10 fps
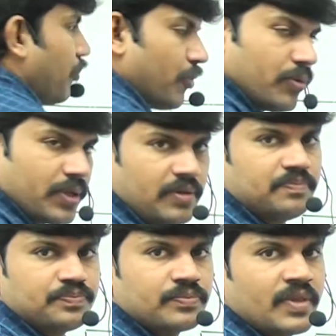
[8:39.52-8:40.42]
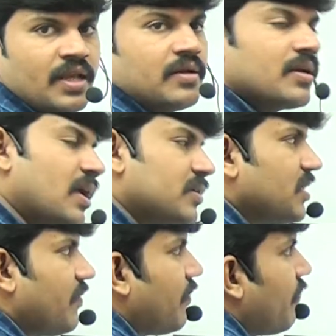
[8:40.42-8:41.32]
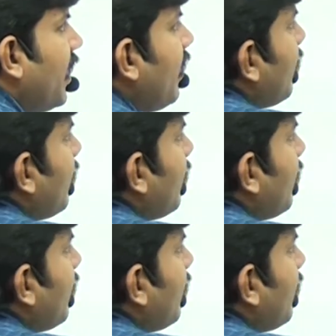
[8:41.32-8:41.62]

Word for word: program dot Java file,